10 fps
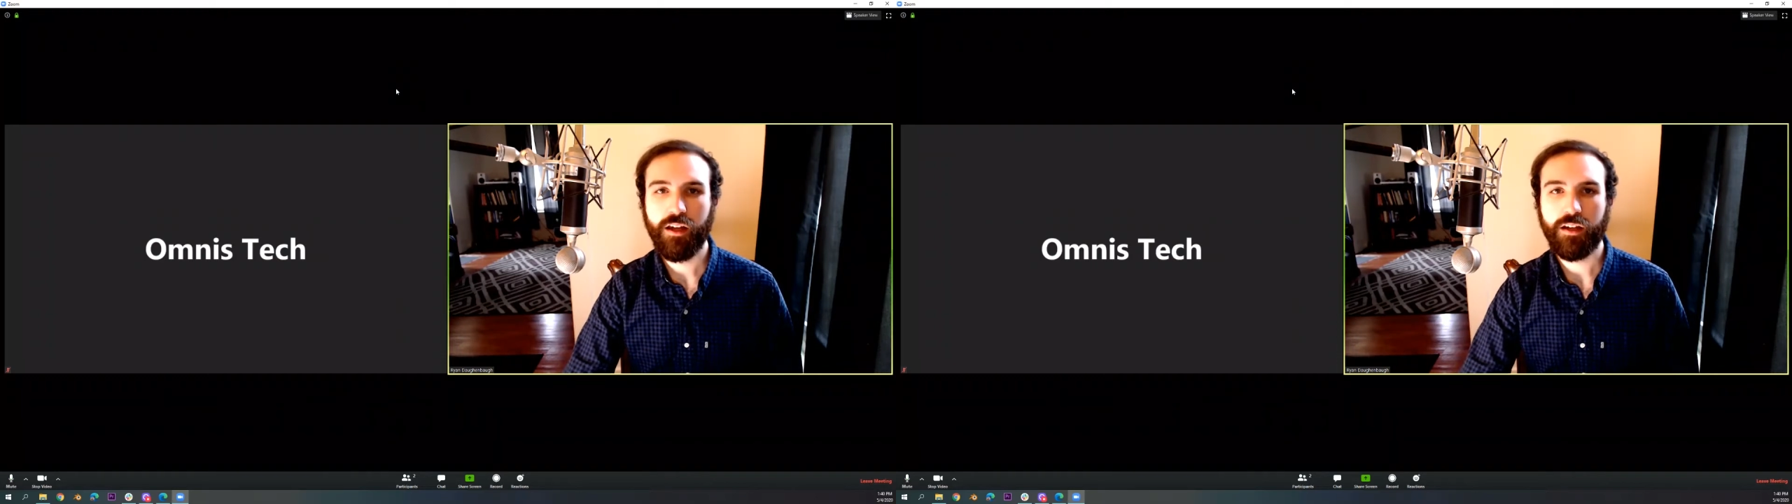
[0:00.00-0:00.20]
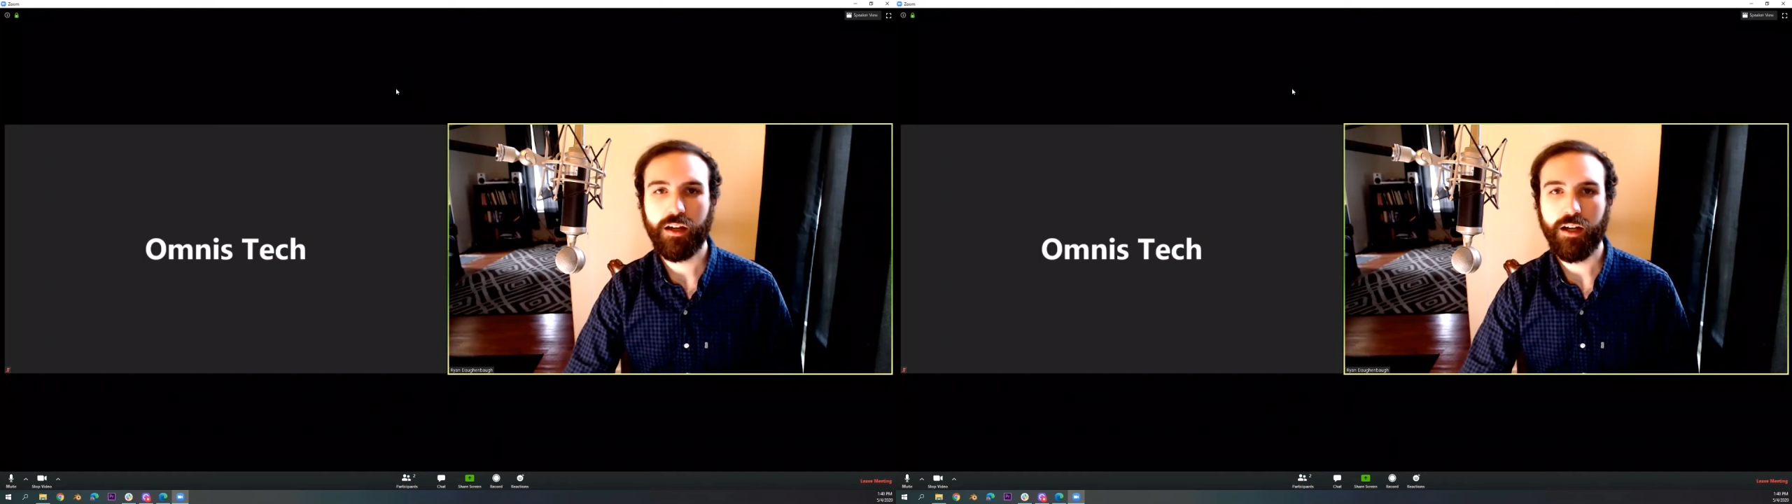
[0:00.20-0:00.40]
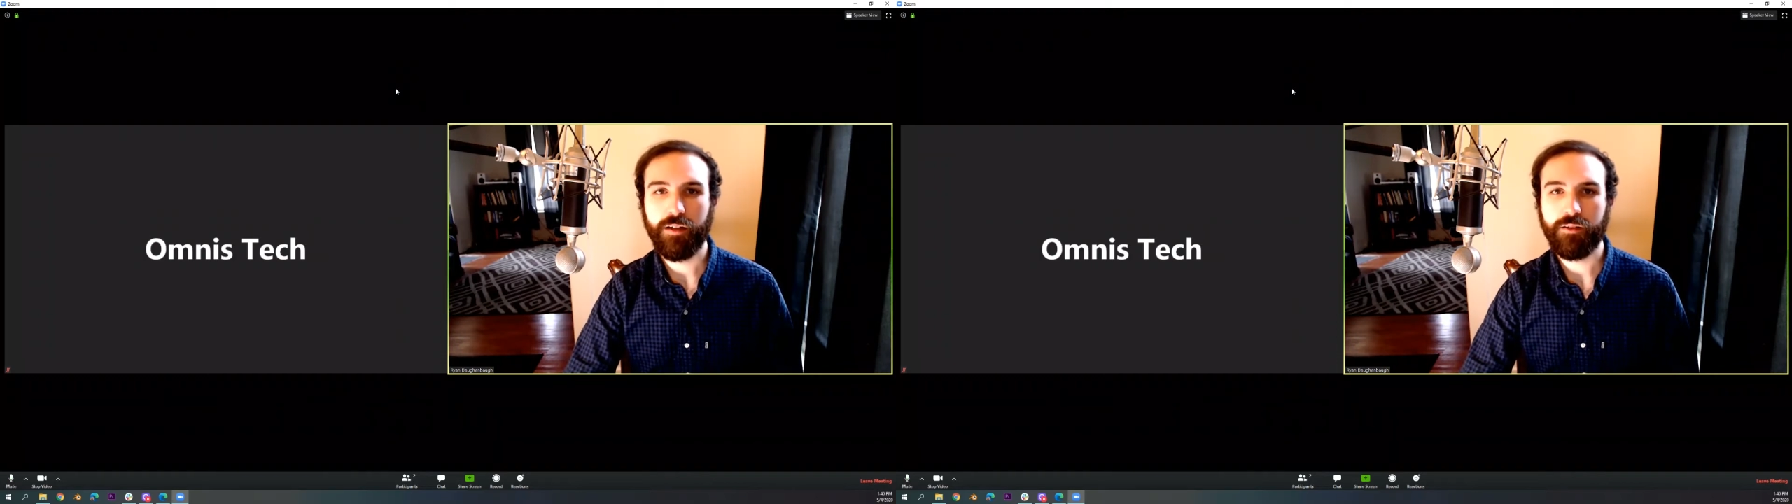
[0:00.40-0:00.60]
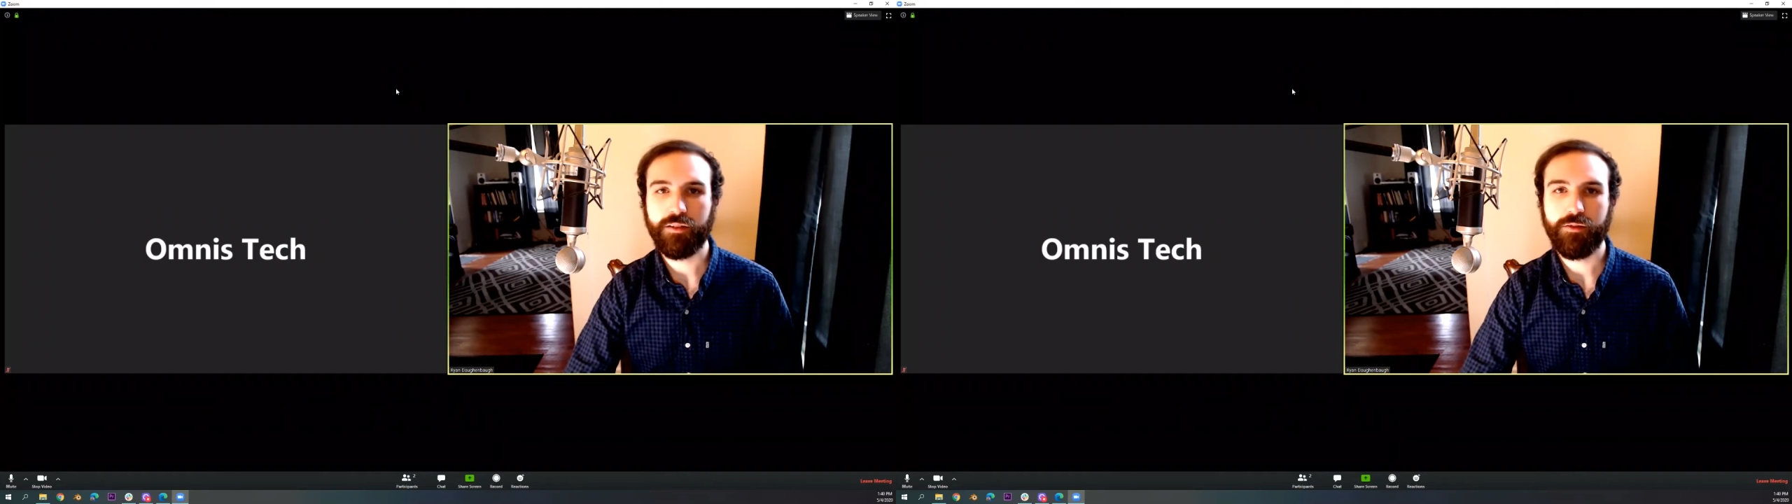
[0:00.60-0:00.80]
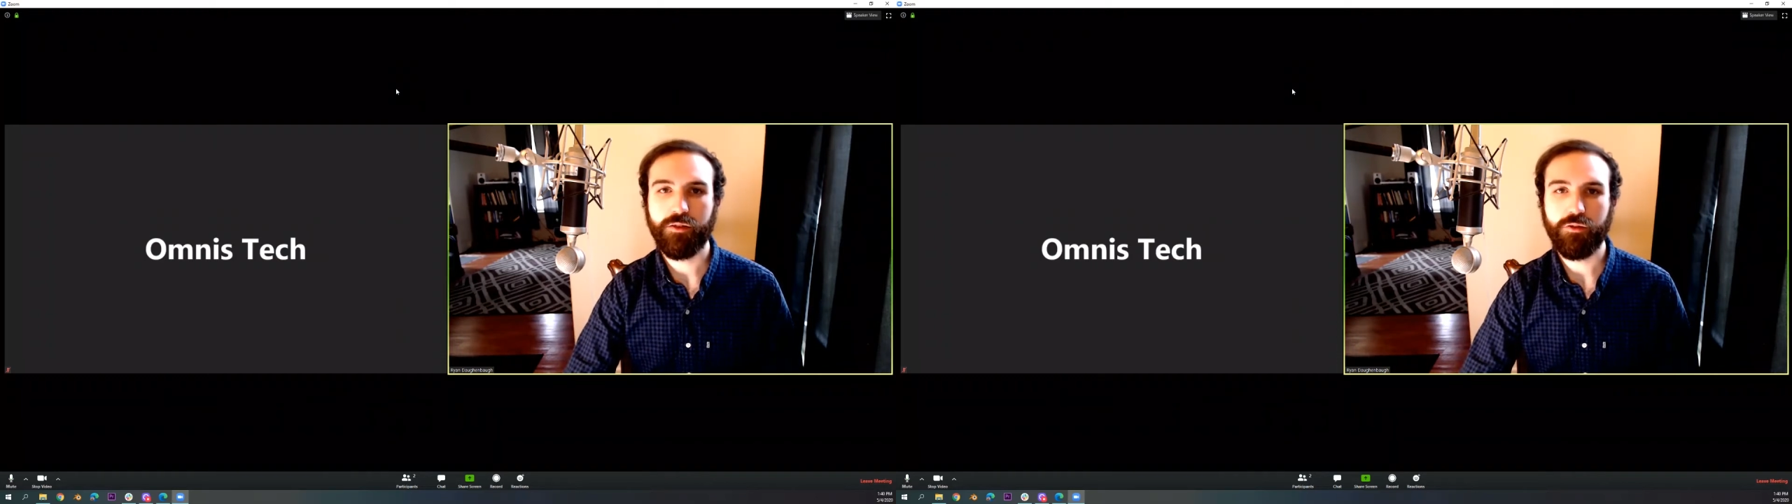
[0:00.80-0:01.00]
uh,
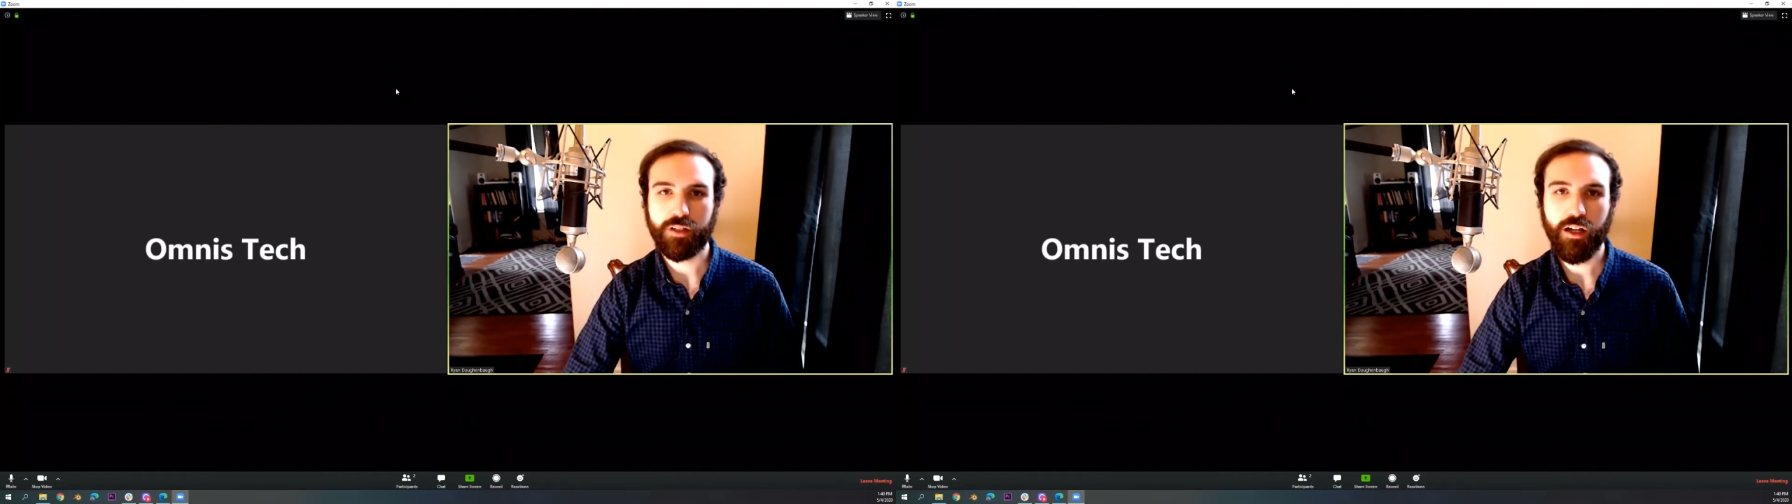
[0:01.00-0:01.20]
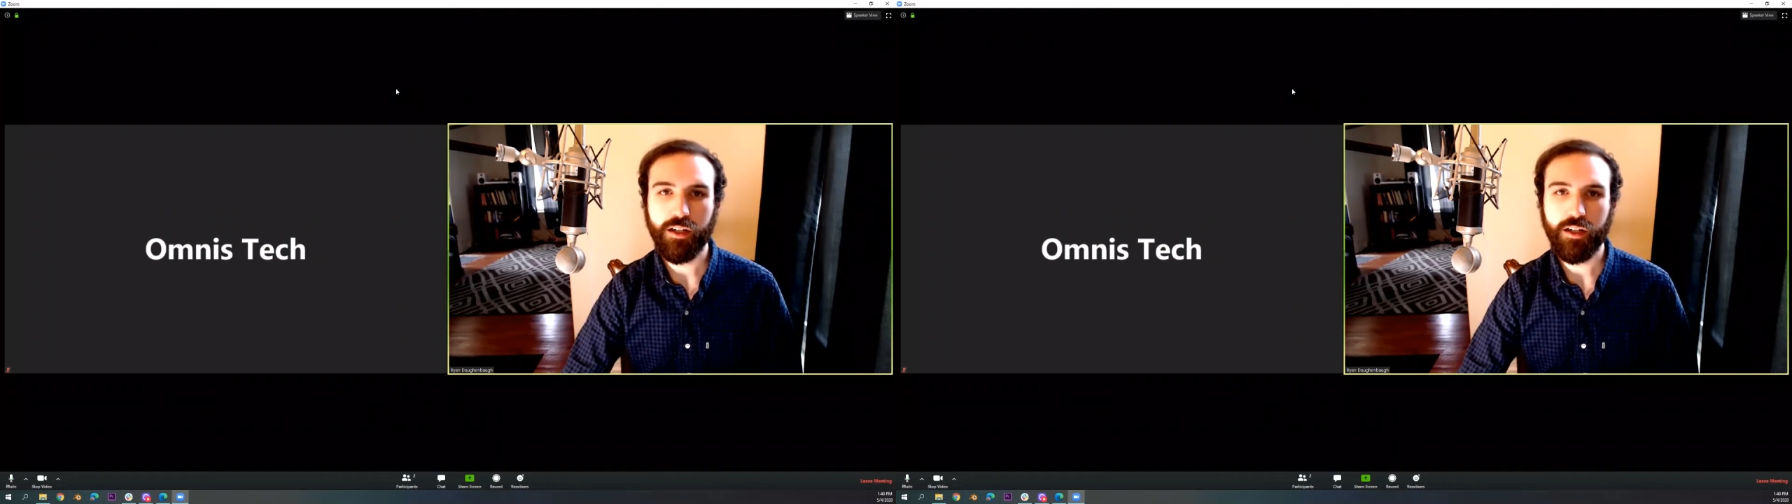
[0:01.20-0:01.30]
do a cut